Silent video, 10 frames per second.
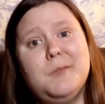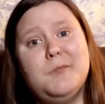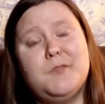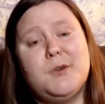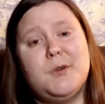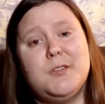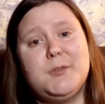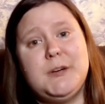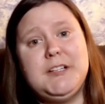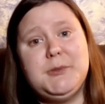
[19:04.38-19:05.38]
for
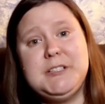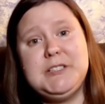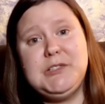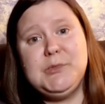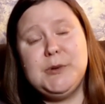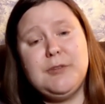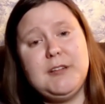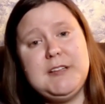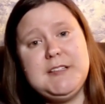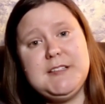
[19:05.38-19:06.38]
2022 book
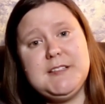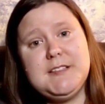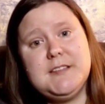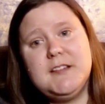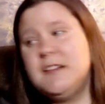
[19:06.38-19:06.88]
releases.